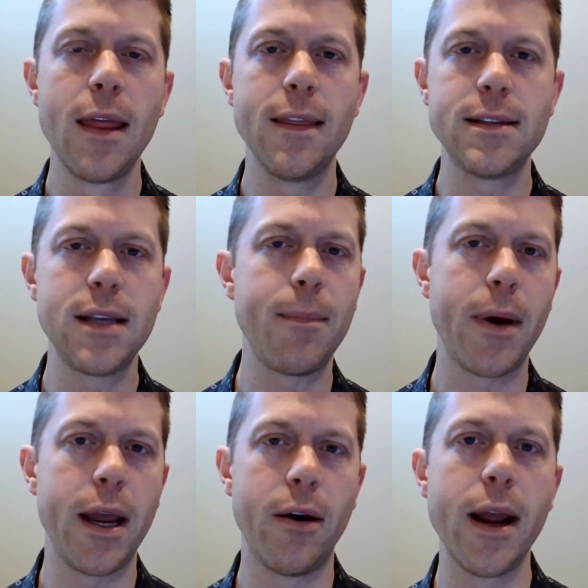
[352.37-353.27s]
The SEP
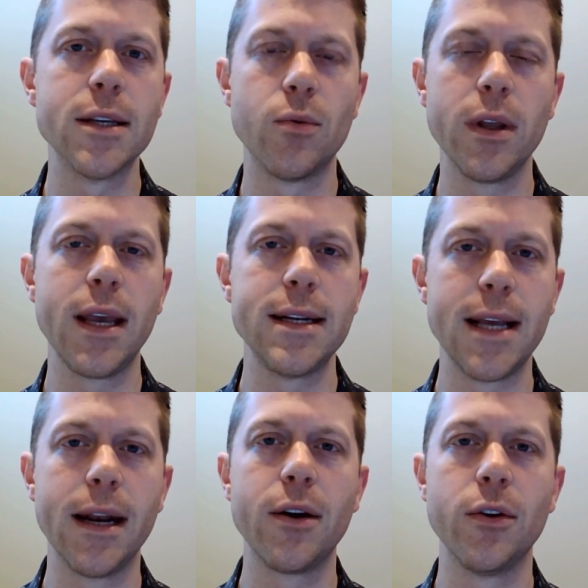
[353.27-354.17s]
IRA is really
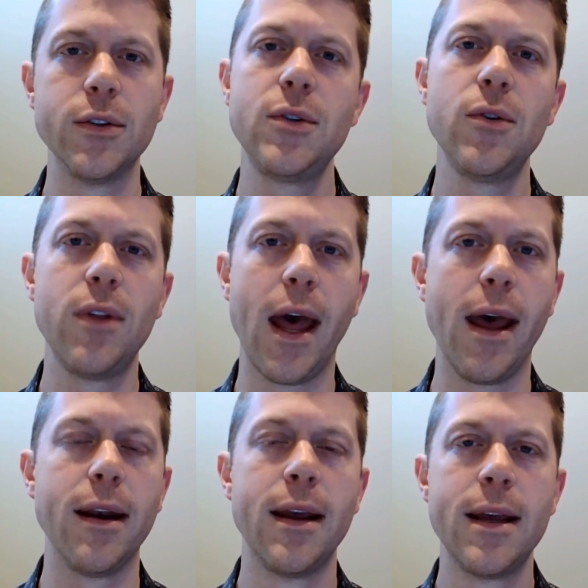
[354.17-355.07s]
identical to that